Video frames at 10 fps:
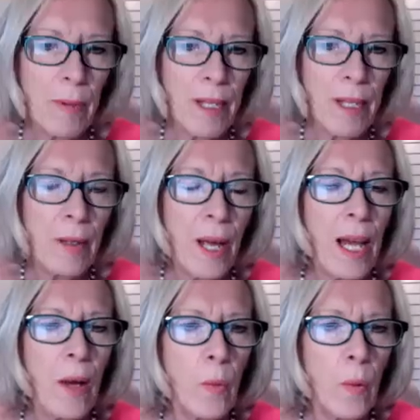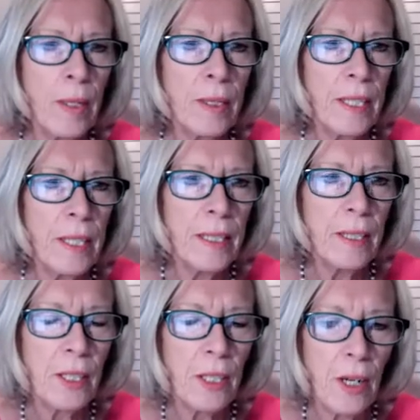thank you. Now, where did it
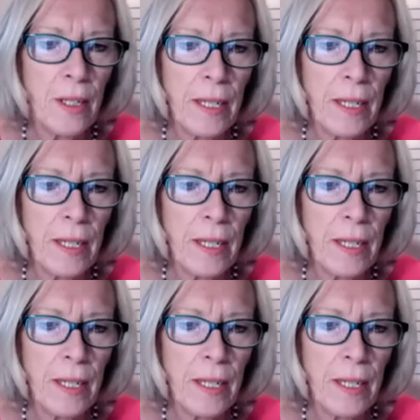start?